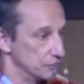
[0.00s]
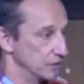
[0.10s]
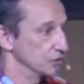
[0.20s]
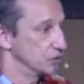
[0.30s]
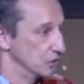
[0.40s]
their
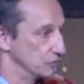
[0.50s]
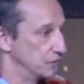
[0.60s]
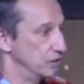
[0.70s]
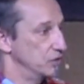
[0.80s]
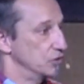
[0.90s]
fields and their
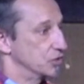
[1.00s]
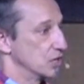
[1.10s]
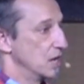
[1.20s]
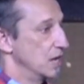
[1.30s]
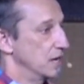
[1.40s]
vineyards
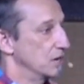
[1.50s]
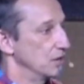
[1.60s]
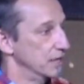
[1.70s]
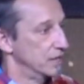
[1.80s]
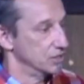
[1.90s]
and
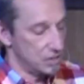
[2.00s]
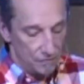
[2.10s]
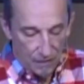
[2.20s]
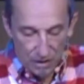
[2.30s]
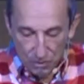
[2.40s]
all that kind of
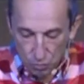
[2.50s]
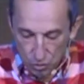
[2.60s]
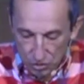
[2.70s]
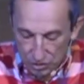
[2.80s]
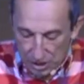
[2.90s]
stuff. And the
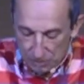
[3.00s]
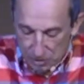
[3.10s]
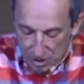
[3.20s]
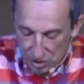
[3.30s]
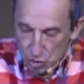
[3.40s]
world keeps
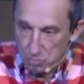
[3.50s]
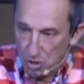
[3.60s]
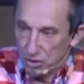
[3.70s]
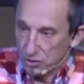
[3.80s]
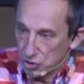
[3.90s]
getting
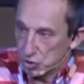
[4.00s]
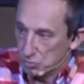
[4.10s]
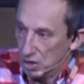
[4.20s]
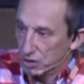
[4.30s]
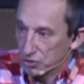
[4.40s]
smaller and
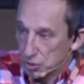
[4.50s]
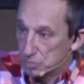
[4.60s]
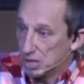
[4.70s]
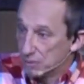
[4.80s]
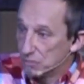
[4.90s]
smaller, and it's
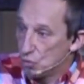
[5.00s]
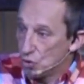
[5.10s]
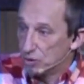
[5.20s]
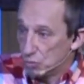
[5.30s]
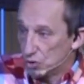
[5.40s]
becoming
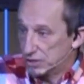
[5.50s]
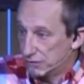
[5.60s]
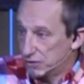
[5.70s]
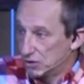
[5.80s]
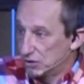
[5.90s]
more and more
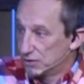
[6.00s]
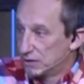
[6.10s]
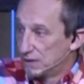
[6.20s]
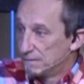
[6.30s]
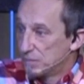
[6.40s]
difficult.
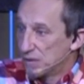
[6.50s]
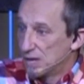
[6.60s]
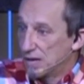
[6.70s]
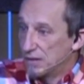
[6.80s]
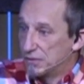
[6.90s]

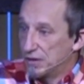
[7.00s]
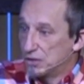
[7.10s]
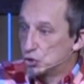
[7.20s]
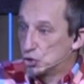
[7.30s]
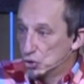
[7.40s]
And
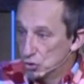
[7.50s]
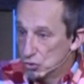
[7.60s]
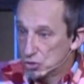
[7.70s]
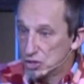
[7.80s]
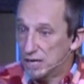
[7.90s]
then
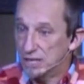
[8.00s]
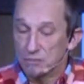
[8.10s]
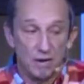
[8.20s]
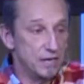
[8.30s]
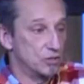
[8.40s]
Jews
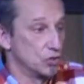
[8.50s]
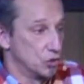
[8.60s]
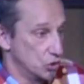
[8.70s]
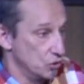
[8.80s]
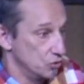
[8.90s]
lending money to
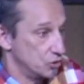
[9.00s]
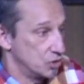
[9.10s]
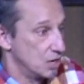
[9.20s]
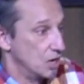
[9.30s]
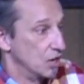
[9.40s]

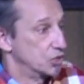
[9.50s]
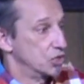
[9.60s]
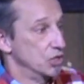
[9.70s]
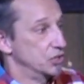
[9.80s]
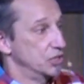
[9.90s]
Jews are
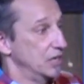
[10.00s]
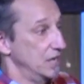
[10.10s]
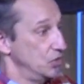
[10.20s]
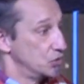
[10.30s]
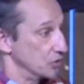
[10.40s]
charging
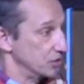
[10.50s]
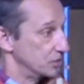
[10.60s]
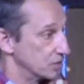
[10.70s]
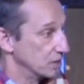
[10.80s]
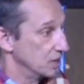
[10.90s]

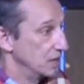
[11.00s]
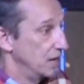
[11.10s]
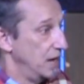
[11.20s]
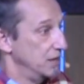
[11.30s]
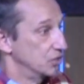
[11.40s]
interest,
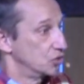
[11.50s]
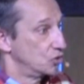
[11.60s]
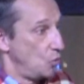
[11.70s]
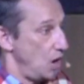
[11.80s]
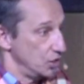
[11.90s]
and it's
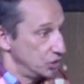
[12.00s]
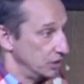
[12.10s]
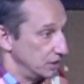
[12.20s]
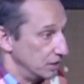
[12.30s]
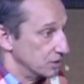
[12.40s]

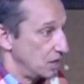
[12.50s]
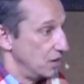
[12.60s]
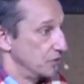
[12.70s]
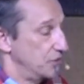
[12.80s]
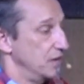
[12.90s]
squashing the
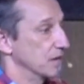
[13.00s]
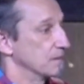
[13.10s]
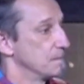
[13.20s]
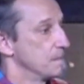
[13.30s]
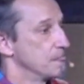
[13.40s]
entire thing.